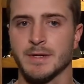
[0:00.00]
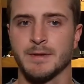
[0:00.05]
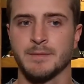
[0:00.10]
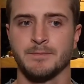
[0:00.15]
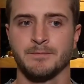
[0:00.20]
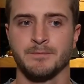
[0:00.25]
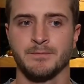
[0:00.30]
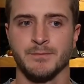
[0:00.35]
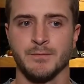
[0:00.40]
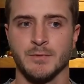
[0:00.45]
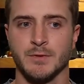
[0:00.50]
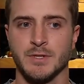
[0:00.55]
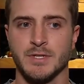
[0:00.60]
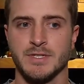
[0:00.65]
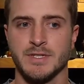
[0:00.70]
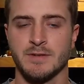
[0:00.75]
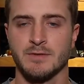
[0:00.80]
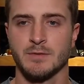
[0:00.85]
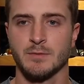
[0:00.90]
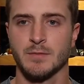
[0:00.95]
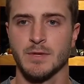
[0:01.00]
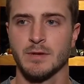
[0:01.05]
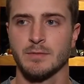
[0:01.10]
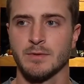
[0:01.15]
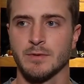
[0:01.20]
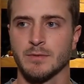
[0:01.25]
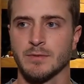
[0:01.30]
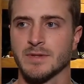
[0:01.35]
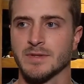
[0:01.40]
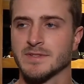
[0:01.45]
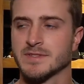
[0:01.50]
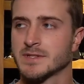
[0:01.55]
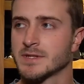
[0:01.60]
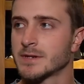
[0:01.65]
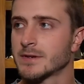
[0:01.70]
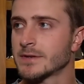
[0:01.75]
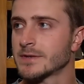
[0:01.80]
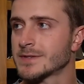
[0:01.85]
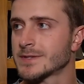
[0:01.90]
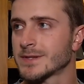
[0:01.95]
um, we just have to be able to win
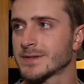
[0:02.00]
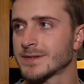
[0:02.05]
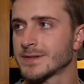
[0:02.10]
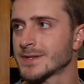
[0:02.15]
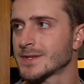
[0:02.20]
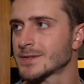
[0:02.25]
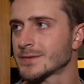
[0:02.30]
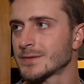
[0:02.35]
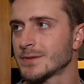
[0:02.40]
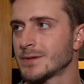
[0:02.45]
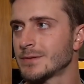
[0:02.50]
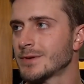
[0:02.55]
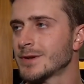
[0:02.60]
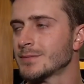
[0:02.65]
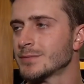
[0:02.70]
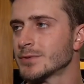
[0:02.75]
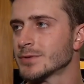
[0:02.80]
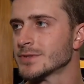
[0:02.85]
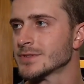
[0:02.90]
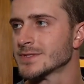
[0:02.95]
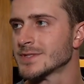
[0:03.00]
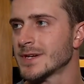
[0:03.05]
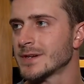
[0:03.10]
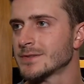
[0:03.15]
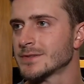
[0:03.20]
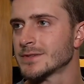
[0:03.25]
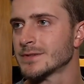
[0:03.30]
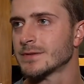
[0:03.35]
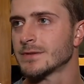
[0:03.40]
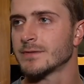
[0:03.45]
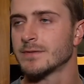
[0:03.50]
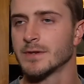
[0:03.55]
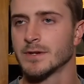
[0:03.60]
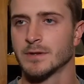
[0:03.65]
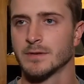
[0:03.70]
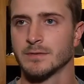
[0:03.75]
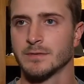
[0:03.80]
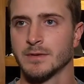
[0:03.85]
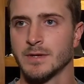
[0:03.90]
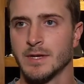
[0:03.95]
series I think that's really what it boils down to if you
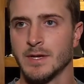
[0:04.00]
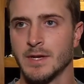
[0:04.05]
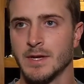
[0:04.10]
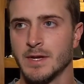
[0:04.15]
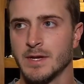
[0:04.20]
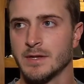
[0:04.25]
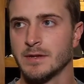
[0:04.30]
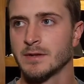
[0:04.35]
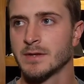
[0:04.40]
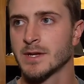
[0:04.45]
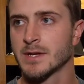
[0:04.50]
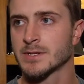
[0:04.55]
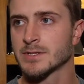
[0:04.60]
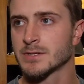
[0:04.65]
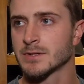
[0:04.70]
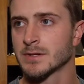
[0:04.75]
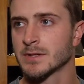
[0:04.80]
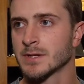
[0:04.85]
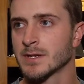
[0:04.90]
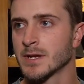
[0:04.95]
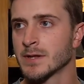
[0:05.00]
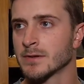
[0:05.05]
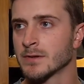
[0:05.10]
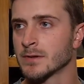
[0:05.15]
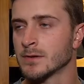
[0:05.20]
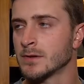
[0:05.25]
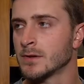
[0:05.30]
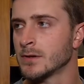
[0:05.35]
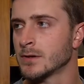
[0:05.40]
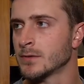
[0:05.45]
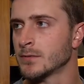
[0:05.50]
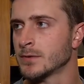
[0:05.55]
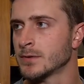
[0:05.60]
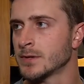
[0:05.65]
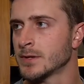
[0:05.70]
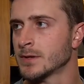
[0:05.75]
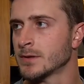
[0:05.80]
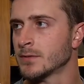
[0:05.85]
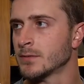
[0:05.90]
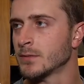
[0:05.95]
don't you can't string together a long
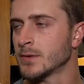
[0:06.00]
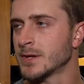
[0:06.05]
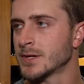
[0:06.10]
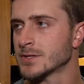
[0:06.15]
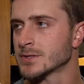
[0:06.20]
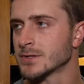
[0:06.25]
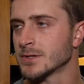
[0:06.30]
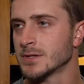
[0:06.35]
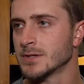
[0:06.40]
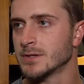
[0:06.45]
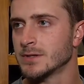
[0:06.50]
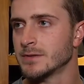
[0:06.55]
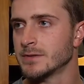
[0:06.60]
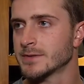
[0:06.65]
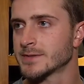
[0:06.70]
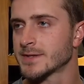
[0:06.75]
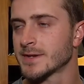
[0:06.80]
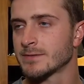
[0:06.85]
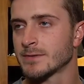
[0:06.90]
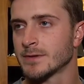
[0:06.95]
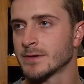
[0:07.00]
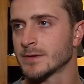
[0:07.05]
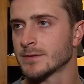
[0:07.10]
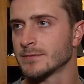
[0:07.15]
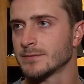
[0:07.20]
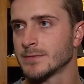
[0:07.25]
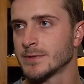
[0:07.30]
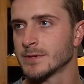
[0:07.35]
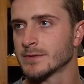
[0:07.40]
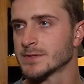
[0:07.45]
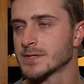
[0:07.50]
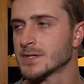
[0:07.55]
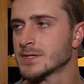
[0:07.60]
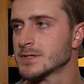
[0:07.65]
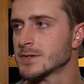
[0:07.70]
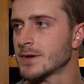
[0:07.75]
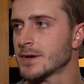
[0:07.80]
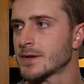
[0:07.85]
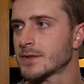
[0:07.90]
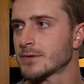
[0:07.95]
you know winning streak you just have to you know
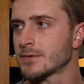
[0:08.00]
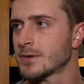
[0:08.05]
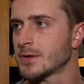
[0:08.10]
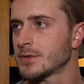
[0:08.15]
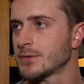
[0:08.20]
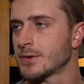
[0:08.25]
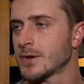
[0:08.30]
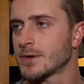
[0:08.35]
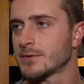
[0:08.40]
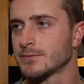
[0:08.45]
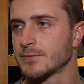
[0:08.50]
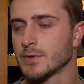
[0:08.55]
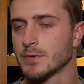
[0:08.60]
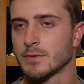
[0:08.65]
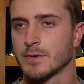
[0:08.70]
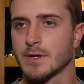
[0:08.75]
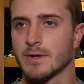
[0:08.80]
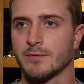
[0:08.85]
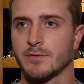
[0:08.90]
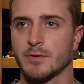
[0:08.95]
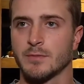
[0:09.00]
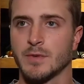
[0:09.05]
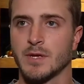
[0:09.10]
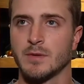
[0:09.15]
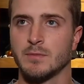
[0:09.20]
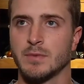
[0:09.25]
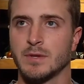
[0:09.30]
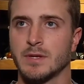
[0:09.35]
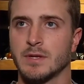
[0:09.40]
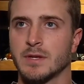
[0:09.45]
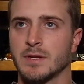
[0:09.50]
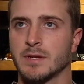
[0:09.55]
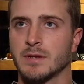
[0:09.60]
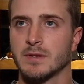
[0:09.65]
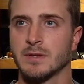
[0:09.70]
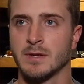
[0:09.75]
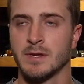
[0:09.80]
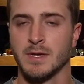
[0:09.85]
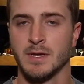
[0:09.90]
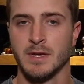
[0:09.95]
take two out of three three out of four whatever it may be
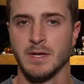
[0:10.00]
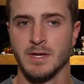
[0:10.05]
and